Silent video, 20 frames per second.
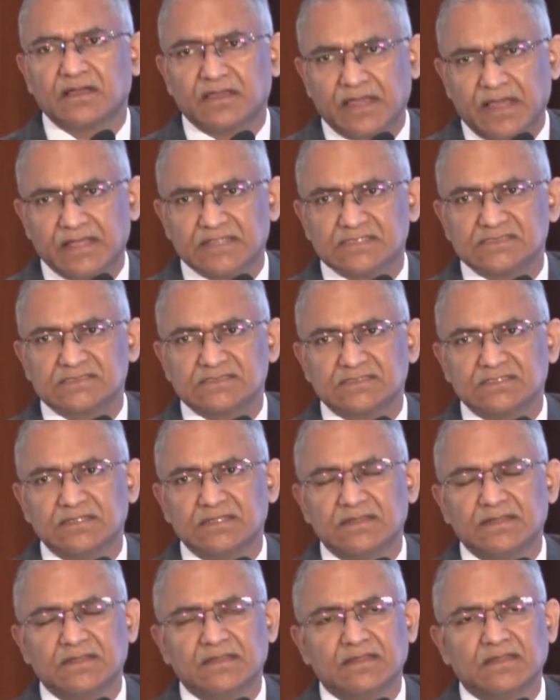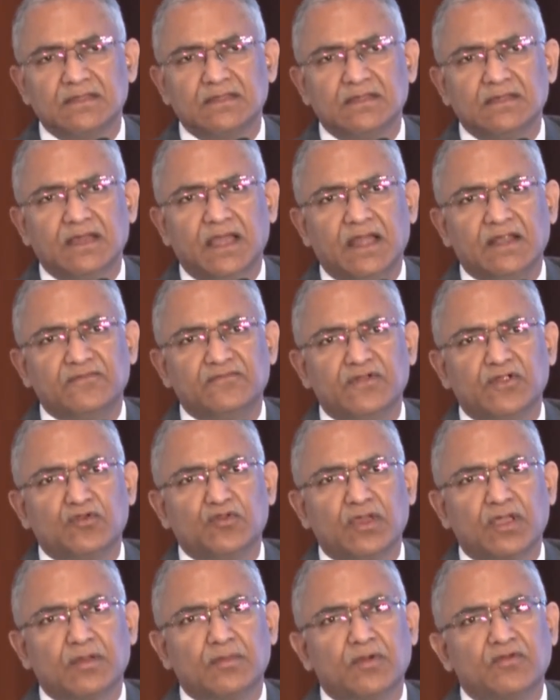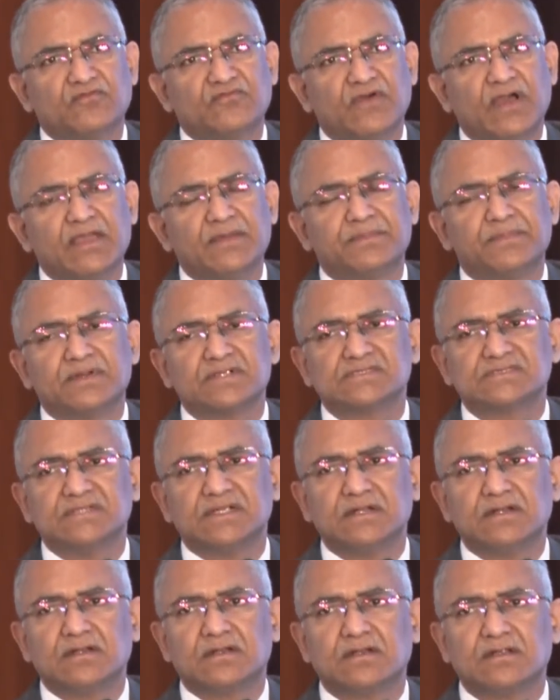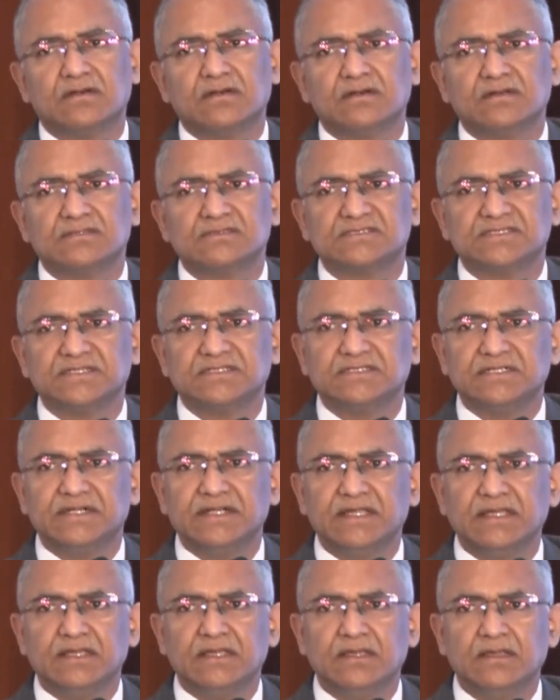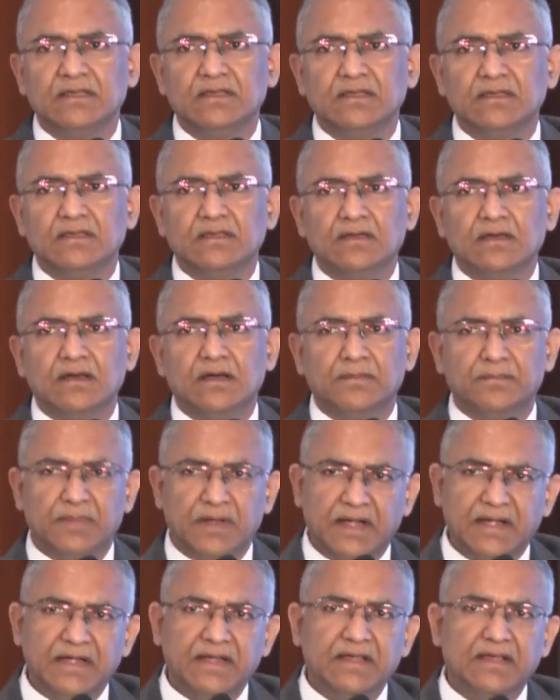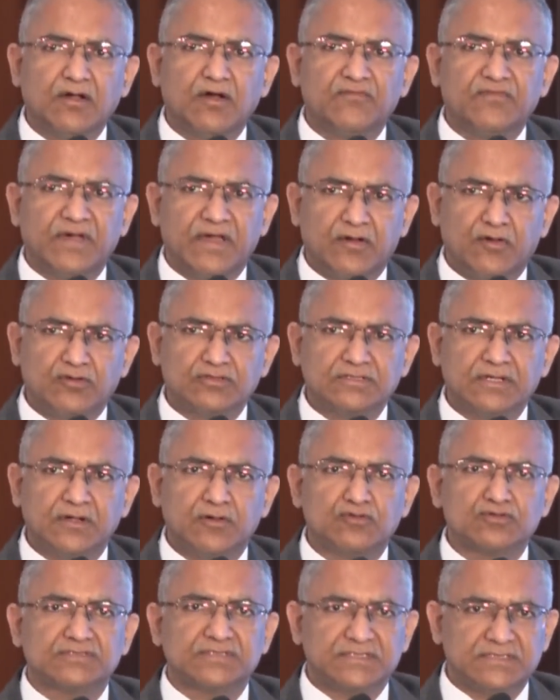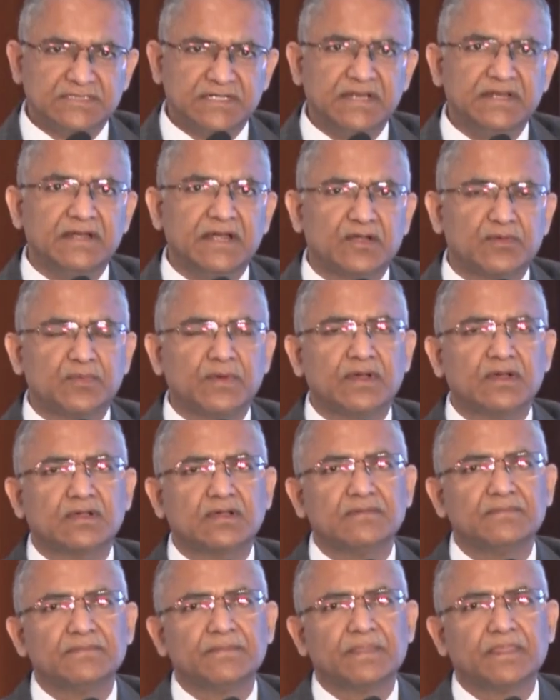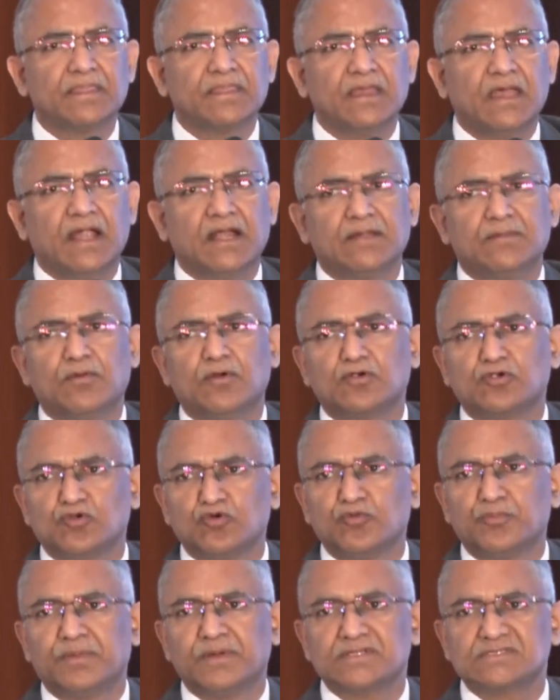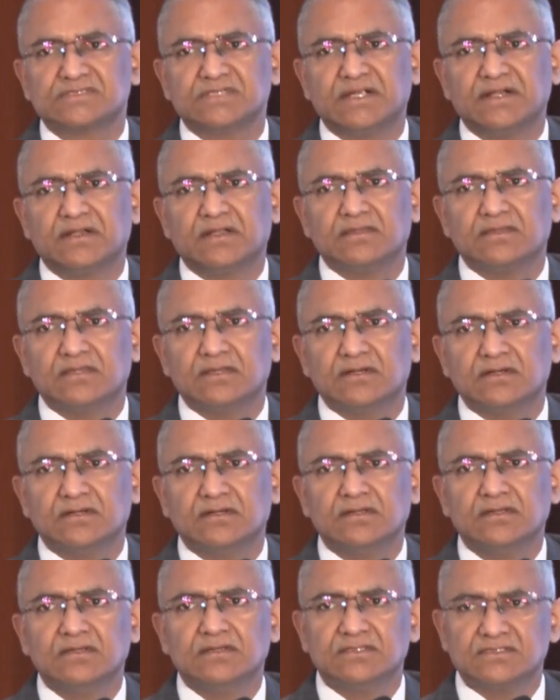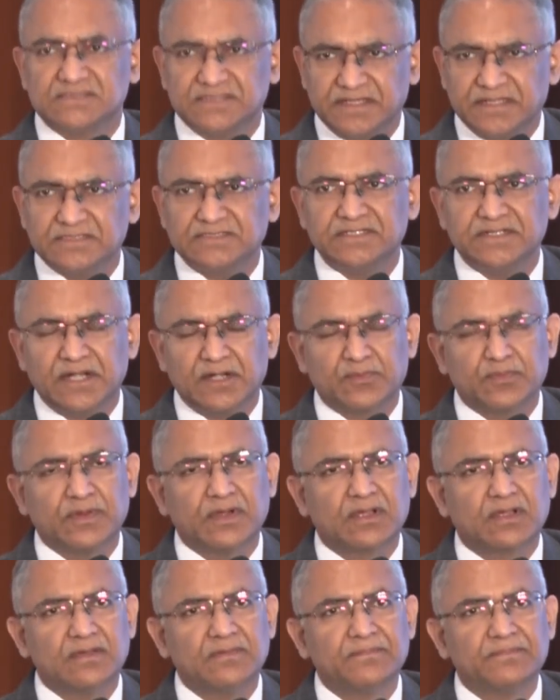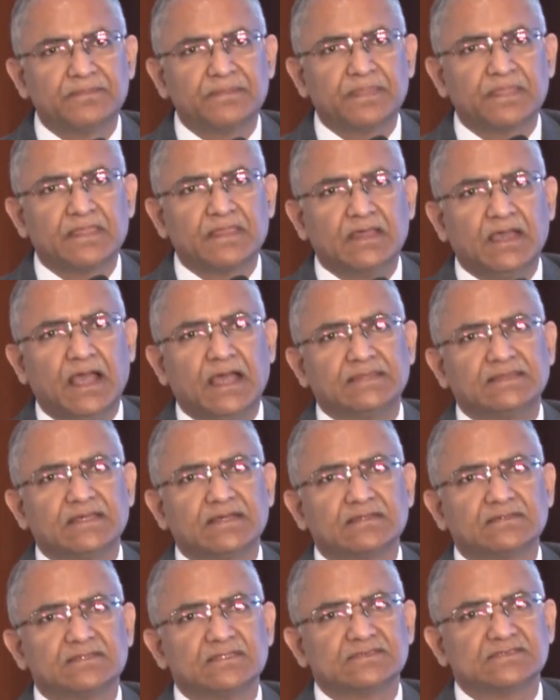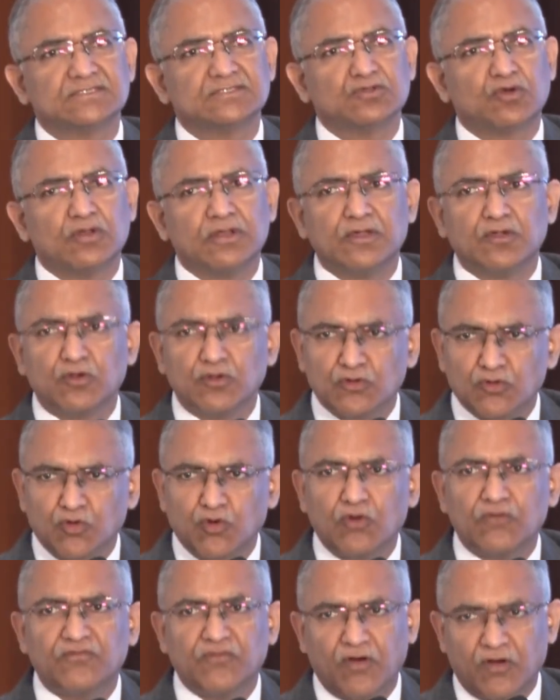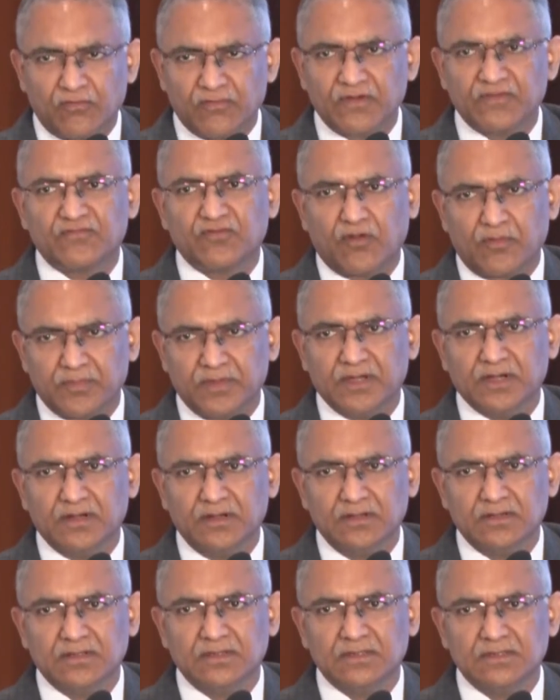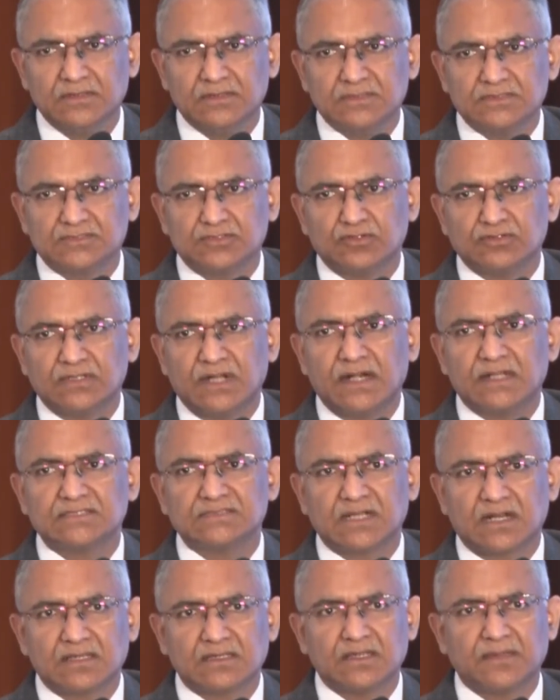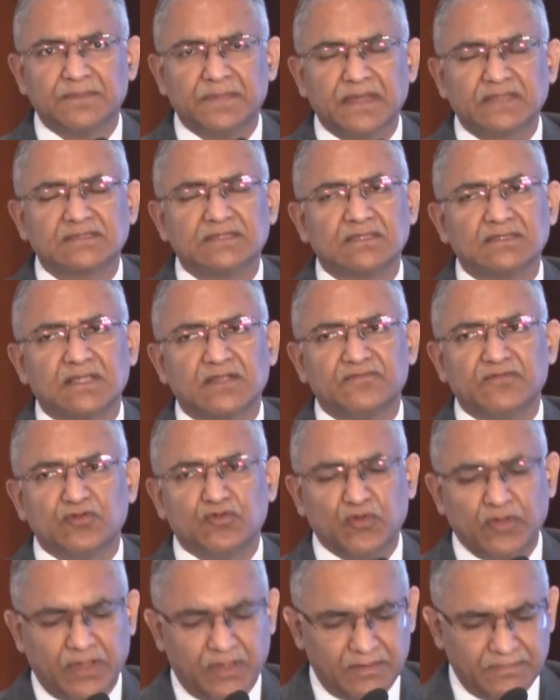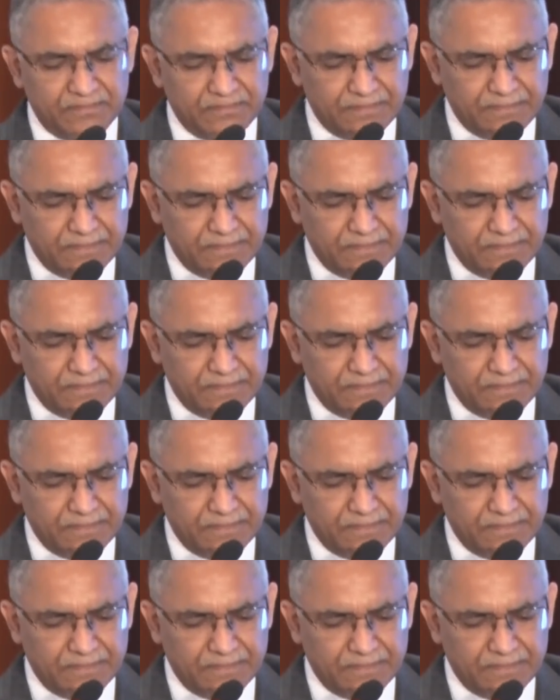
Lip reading: Gas, and we are doing about 5% CGD blending of hydrogen into CGD network and about 2% in the CNG network. I think this is only going to go forward from here. So that is another big thing that we're doing.